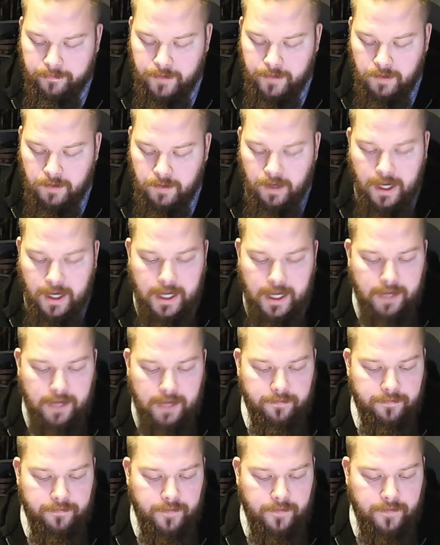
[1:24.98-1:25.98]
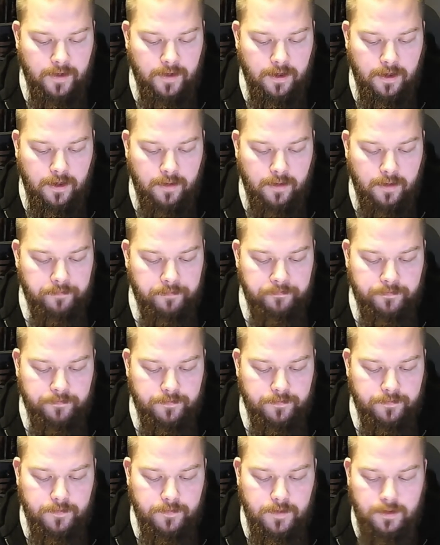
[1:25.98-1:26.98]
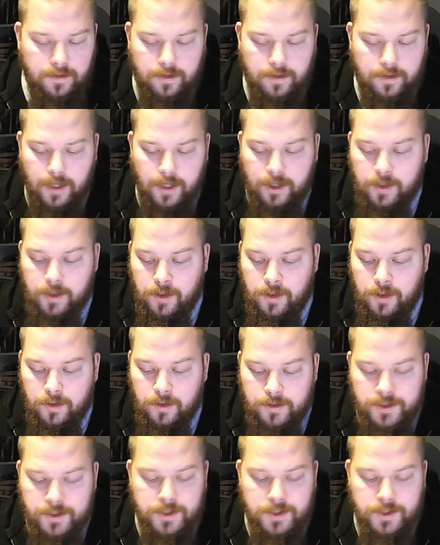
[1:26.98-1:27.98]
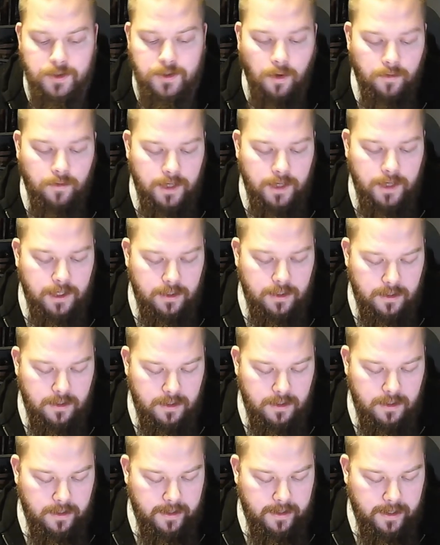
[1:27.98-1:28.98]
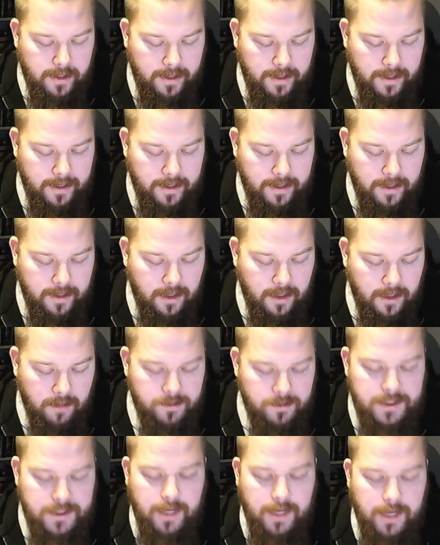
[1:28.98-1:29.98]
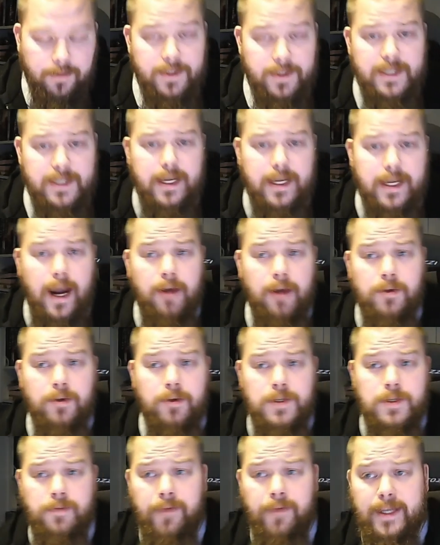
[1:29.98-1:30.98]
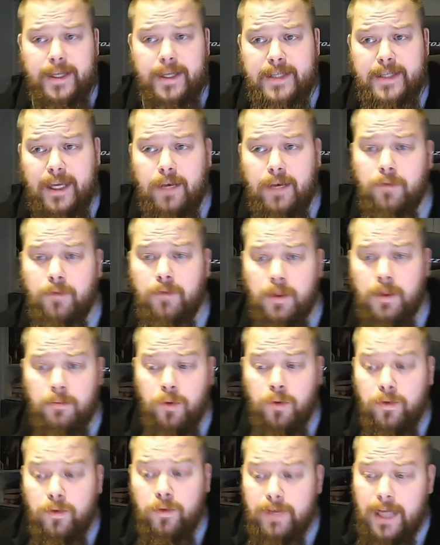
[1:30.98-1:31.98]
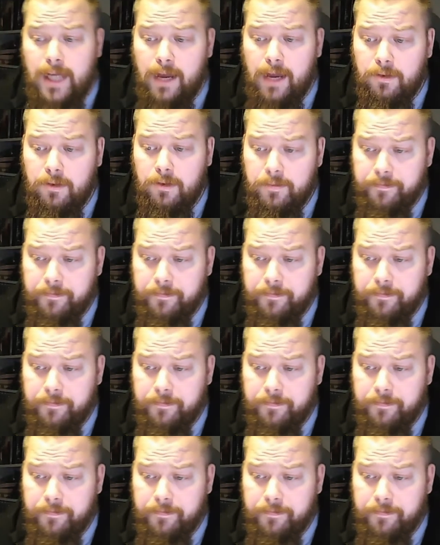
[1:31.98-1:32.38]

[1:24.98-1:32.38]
You have a good story. I'm gonna say the scenarios fit in with the movie now.